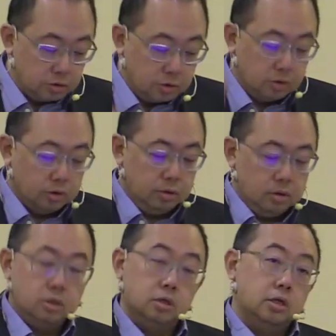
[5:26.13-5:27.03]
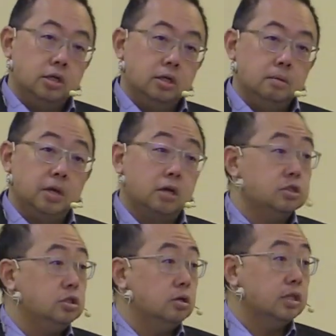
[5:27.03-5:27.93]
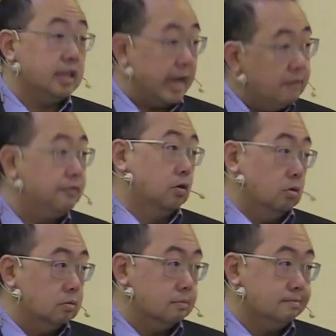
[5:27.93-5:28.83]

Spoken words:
good because you are thankful.